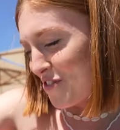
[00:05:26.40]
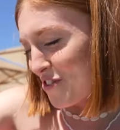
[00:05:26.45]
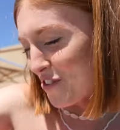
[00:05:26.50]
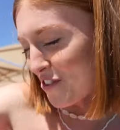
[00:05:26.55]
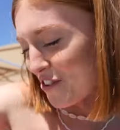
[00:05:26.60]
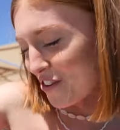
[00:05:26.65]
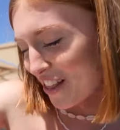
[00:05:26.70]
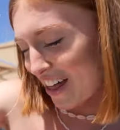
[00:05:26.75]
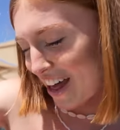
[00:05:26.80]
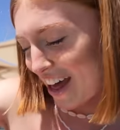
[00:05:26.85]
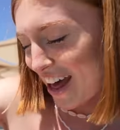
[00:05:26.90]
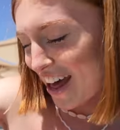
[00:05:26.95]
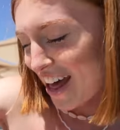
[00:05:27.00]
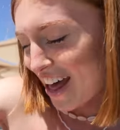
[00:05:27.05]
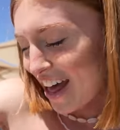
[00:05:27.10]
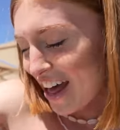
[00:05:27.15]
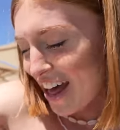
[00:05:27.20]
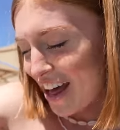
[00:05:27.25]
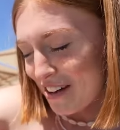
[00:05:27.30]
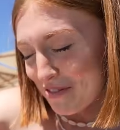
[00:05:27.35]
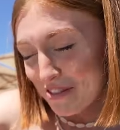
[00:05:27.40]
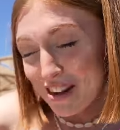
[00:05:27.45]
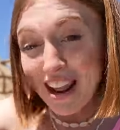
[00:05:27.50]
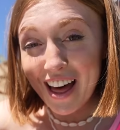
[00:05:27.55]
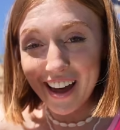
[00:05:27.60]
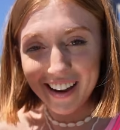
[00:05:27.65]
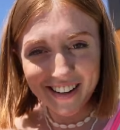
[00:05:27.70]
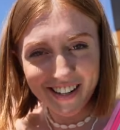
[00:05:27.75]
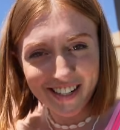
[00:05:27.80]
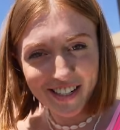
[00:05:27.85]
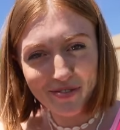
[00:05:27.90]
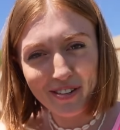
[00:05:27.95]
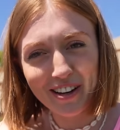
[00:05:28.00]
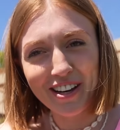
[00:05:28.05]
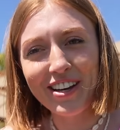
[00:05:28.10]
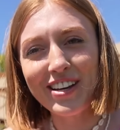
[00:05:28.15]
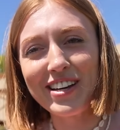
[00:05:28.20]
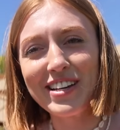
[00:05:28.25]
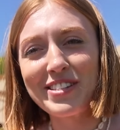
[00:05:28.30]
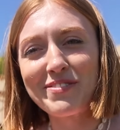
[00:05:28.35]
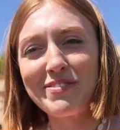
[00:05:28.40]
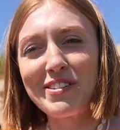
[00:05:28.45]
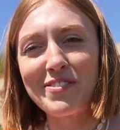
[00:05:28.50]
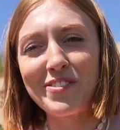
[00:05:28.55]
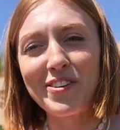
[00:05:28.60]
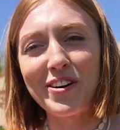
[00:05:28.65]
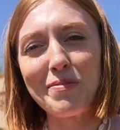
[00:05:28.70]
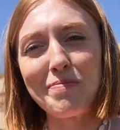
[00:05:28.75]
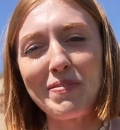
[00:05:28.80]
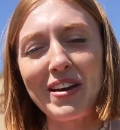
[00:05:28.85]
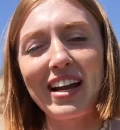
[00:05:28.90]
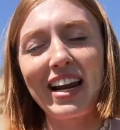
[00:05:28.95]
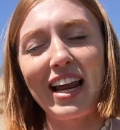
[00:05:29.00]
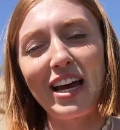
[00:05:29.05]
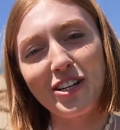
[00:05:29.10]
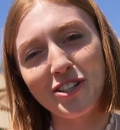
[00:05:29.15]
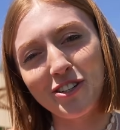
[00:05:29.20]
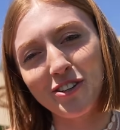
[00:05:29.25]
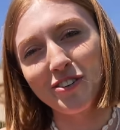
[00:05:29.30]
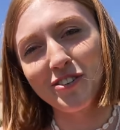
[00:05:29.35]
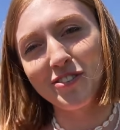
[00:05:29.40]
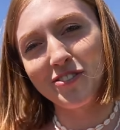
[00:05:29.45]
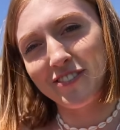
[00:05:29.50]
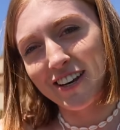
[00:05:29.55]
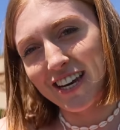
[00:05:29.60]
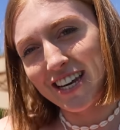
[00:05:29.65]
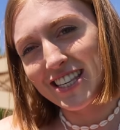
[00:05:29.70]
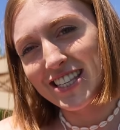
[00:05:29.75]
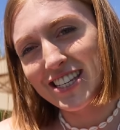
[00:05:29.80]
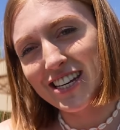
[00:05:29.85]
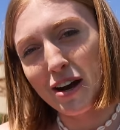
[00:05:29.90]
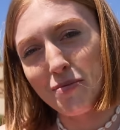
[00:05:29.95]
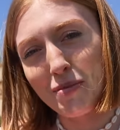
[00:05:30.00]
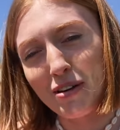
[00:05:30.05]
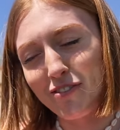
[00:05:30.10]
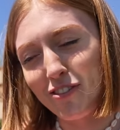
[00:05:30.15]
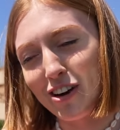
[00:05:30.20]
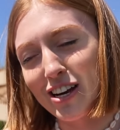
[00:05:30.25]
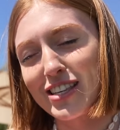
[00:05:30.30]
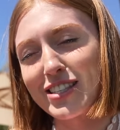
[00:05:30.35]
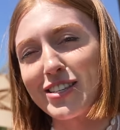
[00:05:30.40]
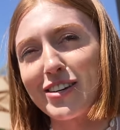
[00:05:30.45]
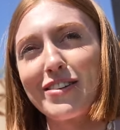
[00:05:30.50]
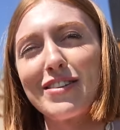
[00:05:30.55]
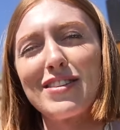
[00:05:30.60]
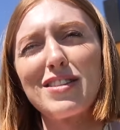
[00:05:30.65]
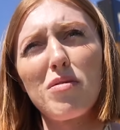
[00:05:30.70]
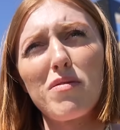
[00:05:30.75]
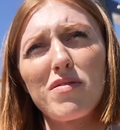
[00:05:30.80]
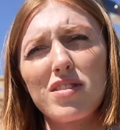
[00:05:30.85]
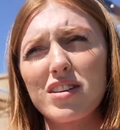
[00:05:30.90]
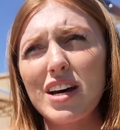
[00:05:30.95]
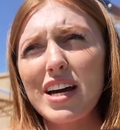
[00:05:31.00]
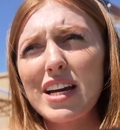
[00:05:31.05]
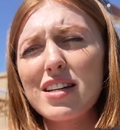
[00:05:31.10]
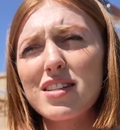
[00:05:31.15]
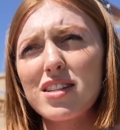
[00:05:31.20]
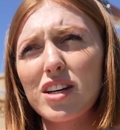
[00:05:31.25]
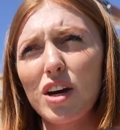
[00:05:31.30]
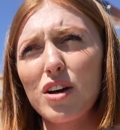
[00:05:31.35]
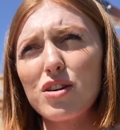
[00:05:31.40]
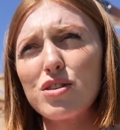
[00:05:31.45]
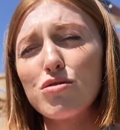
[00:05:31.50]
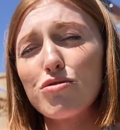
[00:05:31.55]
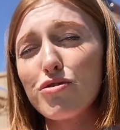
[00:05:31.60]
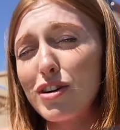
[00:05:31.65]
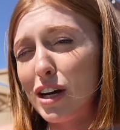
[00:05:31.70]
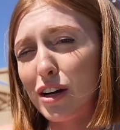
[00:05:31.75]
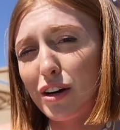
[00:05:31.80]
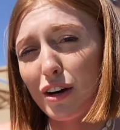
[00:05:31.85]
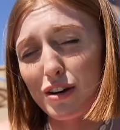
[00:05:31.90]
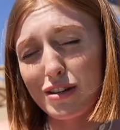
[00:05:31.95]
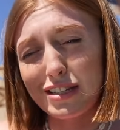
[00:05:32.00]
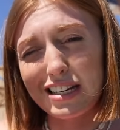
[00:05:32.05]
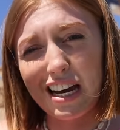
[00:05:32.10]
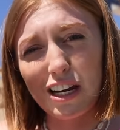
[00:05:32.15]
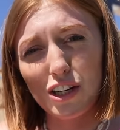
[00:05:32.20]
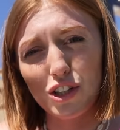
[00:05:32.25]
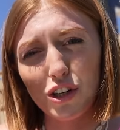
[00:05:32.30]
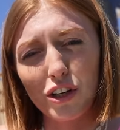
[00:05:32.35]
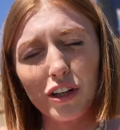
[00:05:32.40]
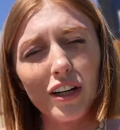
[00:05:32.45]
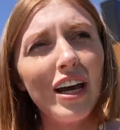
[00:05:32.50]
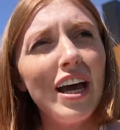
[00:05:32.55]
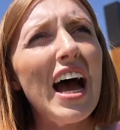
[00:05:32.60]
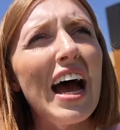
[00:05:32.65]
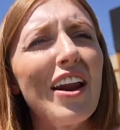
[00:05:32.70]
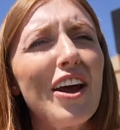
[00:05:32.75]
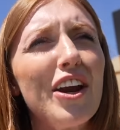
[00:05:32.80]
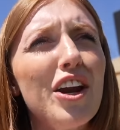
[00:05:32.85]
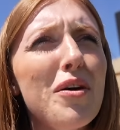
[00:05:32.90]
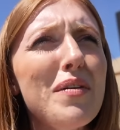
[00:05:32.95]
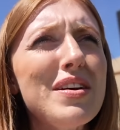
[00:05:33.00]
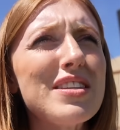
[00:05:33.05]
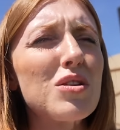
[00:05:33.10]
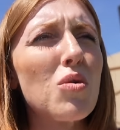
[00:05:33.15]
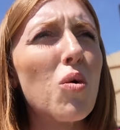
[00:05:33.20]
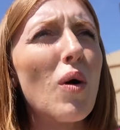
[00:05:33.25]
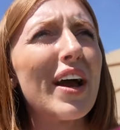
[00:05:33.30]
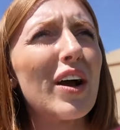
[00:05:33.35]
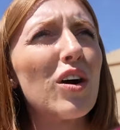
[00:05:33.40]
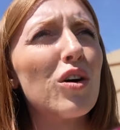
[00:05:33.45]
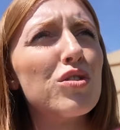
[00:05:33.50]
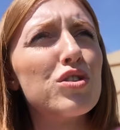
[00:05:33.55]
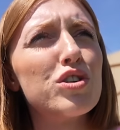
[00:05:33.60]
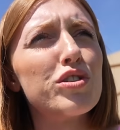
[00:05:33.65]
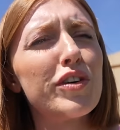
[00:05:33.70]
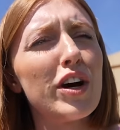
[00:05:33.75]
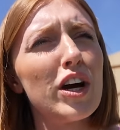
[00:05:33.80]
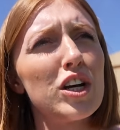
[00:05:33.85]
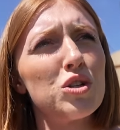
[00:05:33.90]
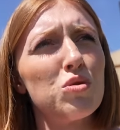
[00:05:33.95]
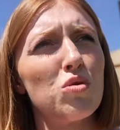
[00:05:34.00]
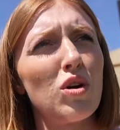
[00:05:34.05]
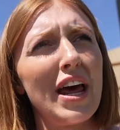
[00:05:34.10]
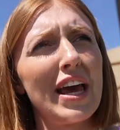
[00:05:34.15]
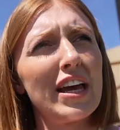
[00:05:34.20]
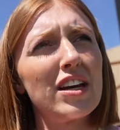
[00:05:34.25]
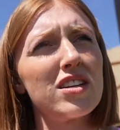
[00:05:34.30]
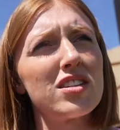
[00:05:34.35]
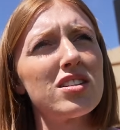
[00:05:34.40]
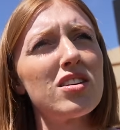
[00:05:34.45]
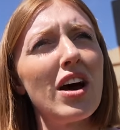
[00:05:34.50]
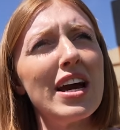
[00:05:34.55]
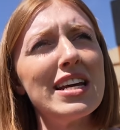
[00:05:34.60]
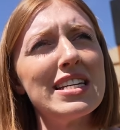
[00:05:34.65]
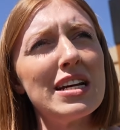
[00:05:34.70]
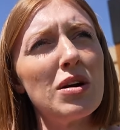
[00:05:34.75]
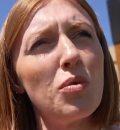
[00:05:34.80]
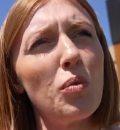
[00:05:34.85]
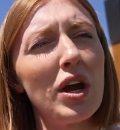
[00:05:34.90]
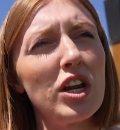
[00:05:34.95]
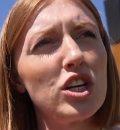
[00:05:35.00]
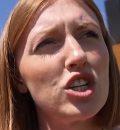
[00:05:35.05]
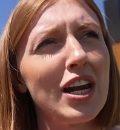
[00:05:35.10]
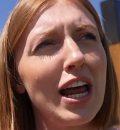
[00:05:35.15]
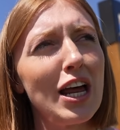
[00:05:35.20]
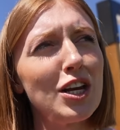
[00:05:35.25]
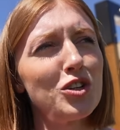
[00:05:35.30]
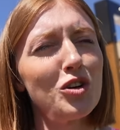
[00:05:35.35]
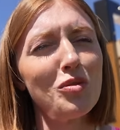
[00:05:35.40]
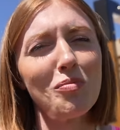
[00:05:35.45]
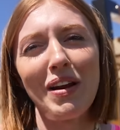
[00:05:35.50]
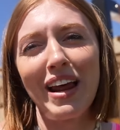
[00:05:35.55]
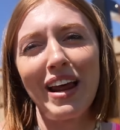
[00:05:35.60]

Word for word: for the lunch because we've got a big lechon feast coming very soon. So we've decided to go to Rico's Lechon. And I know it's quite controversial, like deciding which lechon